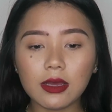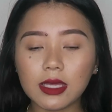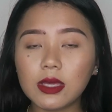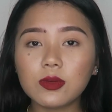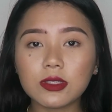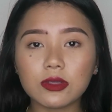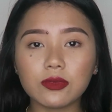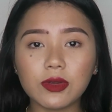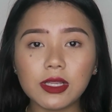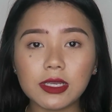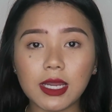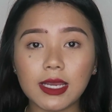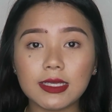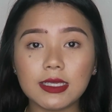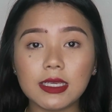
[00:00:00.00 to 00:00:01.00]
he was
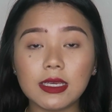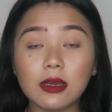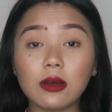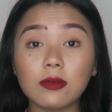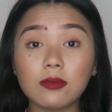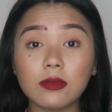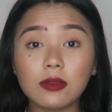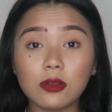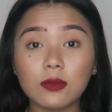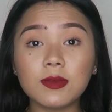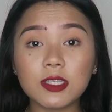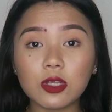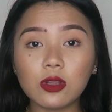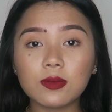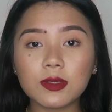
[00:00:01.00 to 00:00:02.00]
really nice. Mr.
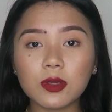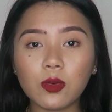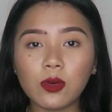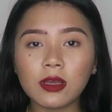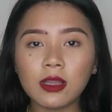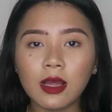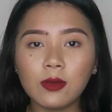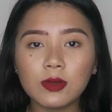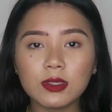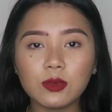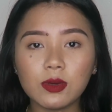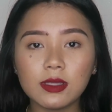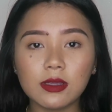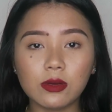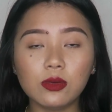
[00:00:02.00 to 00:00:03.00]
Lobsang Wangyal was
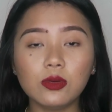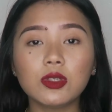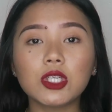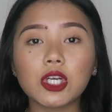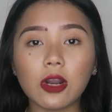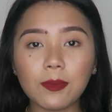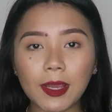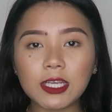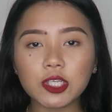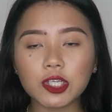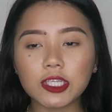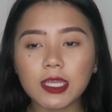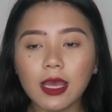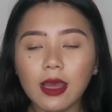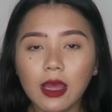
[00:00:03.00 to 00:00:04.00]
the one who took our
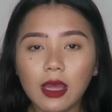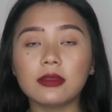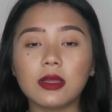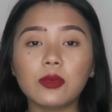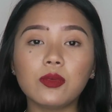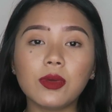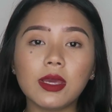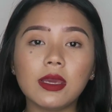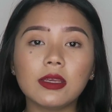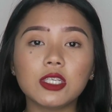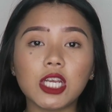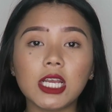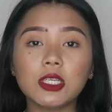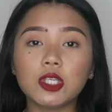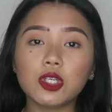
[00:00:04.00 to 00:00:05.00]
pictures. Then we
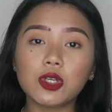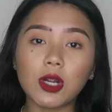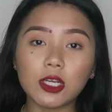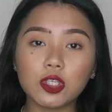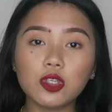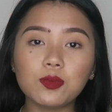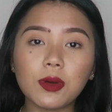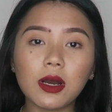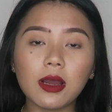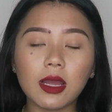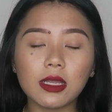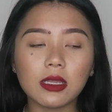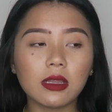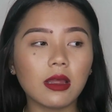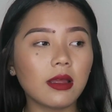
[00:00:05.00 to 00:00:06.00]
changed to our chupa
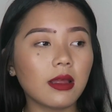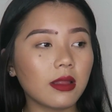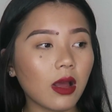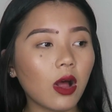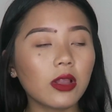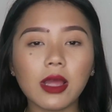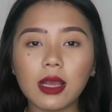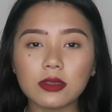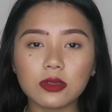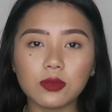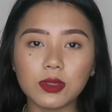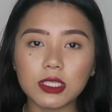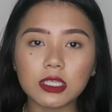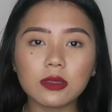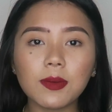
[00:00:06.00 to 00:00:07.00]
and all that,
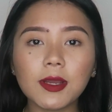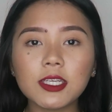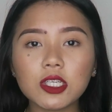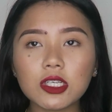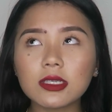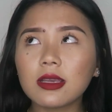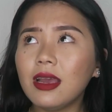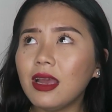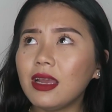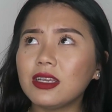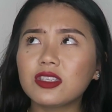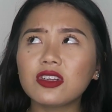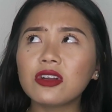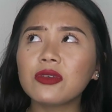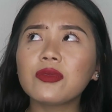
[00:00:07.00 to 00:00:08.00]
so we took the pictures.
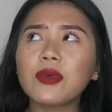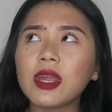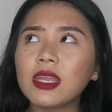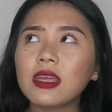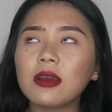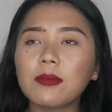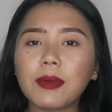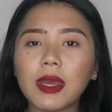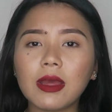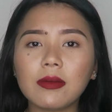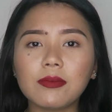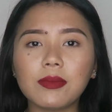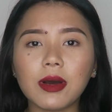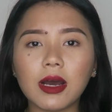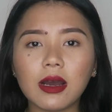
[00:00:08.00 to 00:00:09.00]
It started raining a
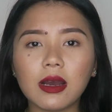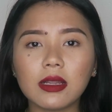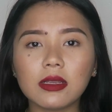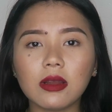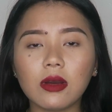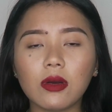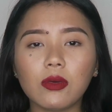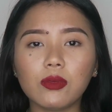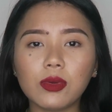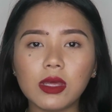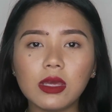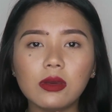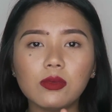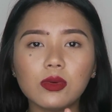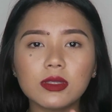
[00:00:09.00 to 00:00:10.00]
bit, but
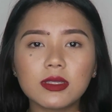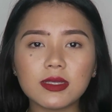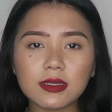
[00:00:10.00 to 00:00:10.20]
we would